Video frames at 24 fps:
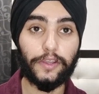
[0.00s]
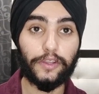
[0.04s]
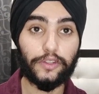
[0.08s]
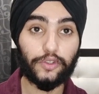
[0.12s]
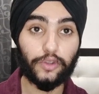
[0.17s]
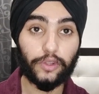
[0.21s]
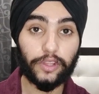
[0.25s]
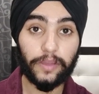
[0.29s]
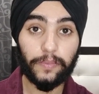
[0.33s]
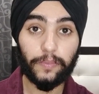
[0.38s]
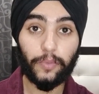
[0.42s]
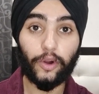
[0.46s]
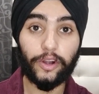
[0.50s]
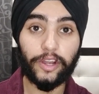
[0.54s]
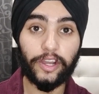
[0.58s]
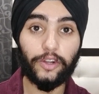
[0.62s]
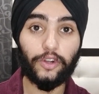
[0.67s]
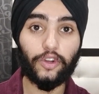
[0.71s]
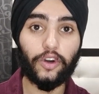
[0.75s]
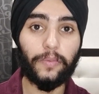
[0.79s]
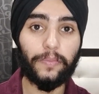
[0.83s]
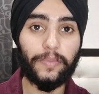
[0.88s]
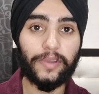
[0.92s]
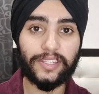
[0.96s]
so the important
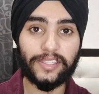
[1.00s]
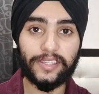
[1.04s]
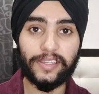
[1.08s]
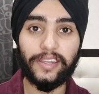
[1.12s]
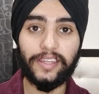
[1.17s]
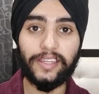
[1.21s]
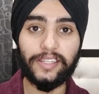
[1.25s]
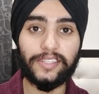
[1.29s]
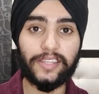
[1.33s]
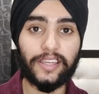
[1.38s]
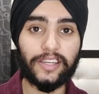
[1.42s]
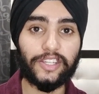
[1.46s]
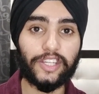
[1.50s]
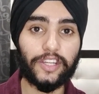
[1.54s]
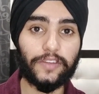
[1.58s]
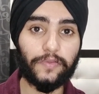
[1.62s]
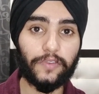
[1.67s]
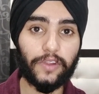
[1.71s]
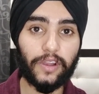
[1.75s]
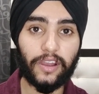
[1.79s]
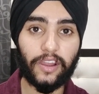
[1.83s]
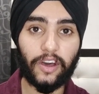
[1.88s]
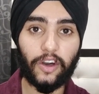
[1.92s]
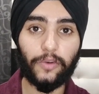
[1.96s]
topics in each section
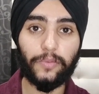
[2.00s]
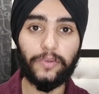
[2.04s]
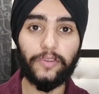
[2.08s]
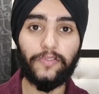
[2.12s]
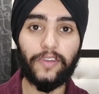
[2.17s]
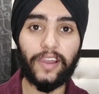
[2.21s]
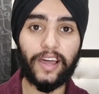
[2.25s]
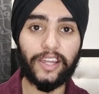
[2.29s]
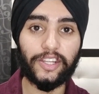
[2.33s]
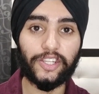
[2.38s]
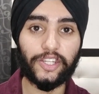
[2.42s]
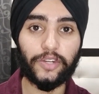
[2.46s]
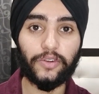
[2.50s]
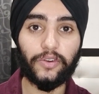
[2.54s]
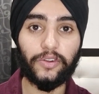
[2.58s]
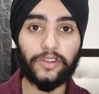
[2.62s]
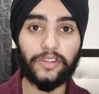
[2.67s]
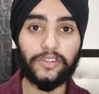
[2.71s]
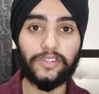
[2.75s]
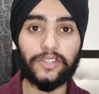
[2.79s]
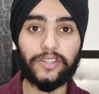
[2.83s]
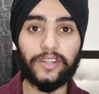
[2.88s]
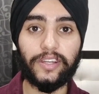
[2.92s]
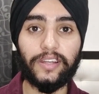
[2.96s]
will now be flashing on
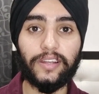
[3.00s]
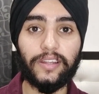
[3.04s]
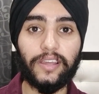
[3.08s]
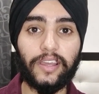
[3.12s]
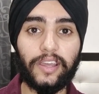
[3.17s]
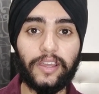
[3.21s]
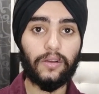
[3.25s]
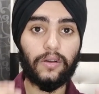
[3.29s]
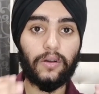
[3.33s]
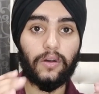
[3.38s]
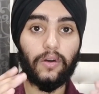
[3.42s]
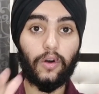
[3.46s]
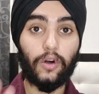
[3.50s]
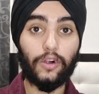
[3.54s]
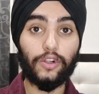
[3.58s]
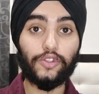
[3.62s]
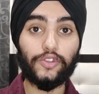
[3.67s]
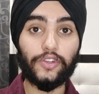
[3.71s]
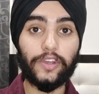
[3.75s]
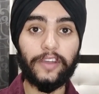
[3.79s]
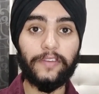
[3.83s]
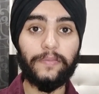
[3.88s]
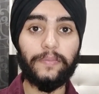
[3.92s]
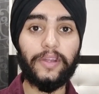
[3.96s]
your screen.
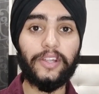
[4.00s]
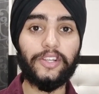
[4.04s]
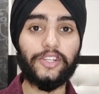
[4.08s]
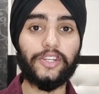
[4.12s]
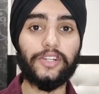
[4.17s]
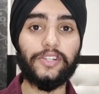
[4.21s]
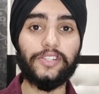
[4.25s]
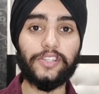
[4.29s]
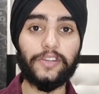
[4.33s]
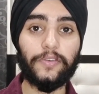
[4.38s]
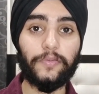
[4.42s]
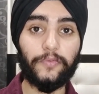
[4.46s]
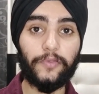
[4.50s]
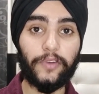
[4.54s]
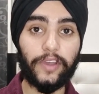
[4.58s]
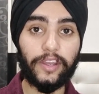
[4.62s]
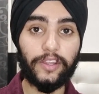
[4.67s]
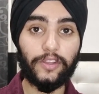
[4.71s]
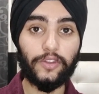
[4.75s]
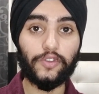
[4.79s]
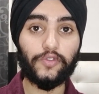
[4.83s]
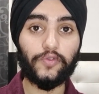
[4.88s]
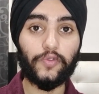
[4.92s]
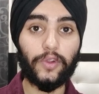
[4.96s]
Also, I have mentioned some very
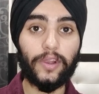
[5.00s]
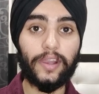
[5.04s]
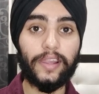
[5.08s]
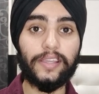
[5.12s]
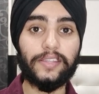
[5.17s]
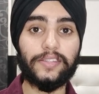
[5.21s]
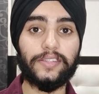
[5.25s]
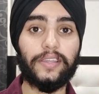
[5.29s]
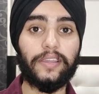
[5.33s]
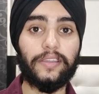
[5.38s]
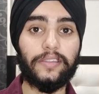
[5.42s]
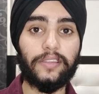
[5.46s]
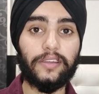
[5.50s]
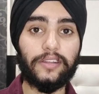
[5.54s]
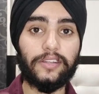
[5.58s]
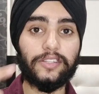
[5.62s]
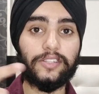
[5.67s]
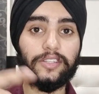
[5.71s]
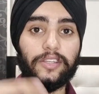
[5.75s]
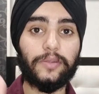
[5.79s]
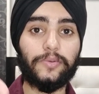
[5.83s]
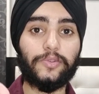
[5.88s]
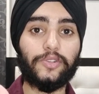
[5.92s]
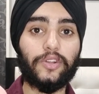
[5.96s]
useful links in the
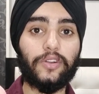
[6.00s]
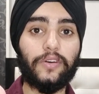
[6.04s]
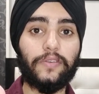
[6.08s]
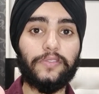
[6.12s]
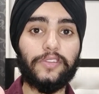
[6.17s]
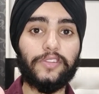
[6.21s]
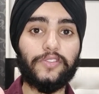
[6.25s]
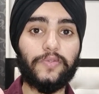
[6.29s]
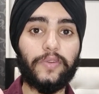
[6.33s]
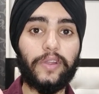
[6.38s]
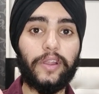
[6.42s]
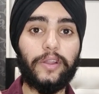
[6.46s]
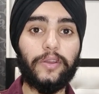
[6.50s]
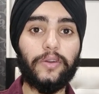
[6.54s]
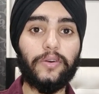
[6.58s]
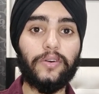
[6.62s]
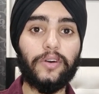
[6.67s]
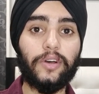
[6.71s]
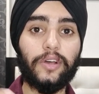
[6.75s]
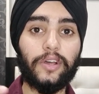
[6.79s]
description of this video.